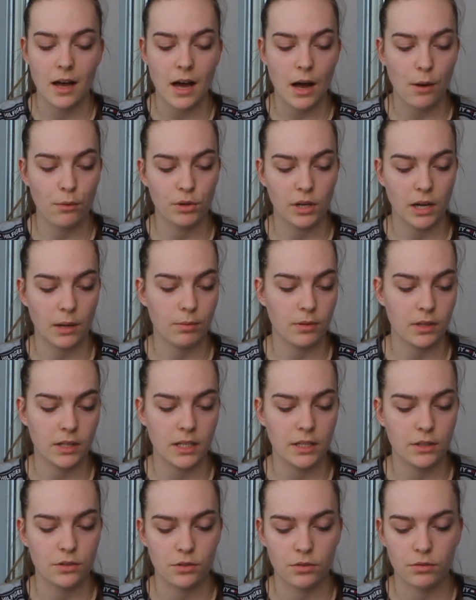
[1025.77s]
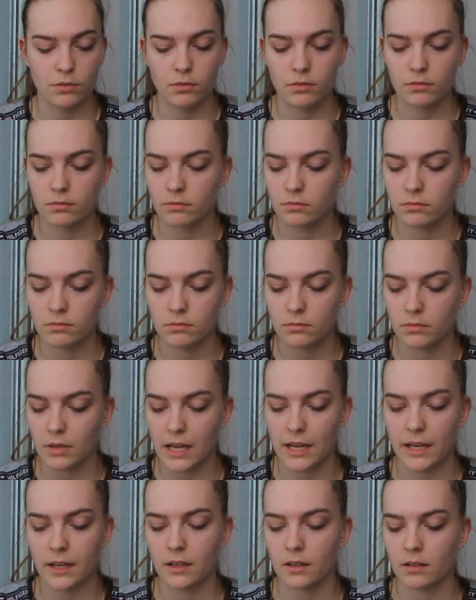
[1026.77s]
I would happily do
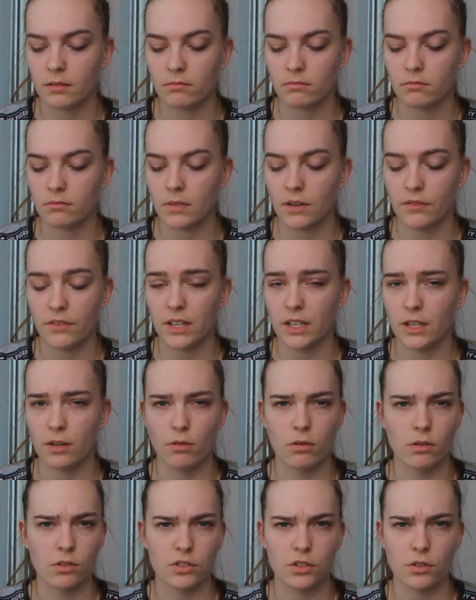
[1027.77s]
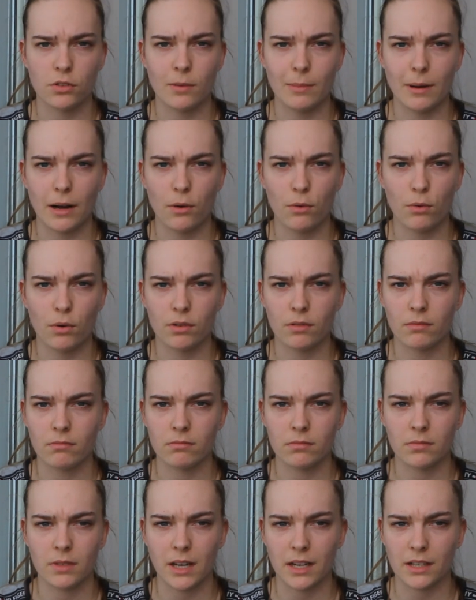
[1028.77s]
like a video also about what
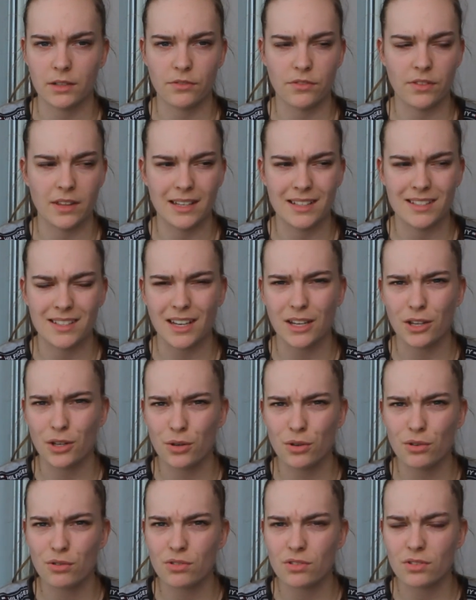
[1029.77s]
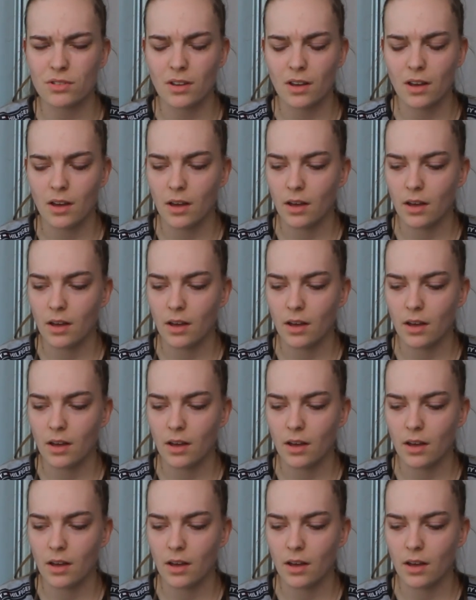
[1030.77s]
kind of things I use.